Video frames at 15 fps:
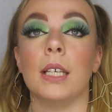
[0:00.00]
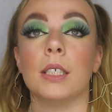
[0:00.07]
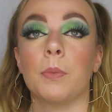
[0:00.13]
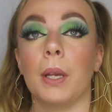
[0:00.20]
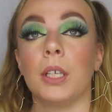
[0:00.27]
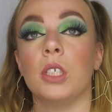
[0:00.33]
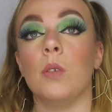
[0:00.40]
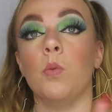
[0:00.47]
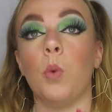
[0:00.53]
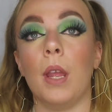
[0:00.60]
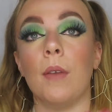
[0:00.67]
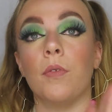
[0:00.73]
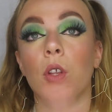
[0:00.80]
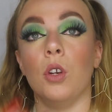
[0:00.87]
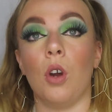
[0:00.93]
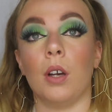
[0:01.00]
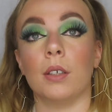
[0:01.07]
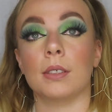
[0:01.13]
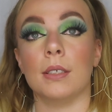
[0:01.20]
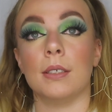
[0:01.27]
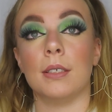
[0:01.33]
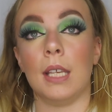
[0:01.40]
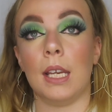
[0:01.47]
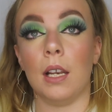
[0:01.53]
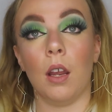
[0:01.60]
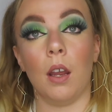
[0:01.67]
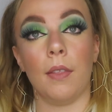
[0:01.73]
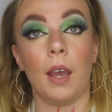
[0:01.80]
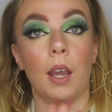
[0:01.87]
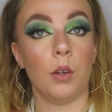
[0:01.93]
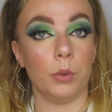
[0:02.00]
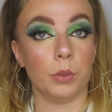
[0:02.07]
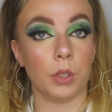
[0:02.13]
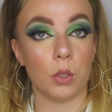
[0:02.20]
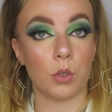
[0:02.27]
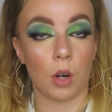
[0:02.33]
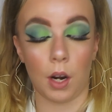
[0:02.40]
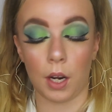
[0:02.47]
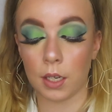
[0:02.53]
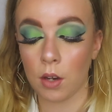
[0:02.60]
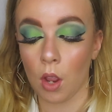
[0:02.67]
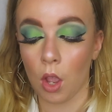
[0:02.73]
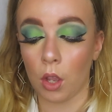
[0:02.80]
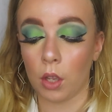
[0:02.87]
especially with the NARS concealer that I also tried.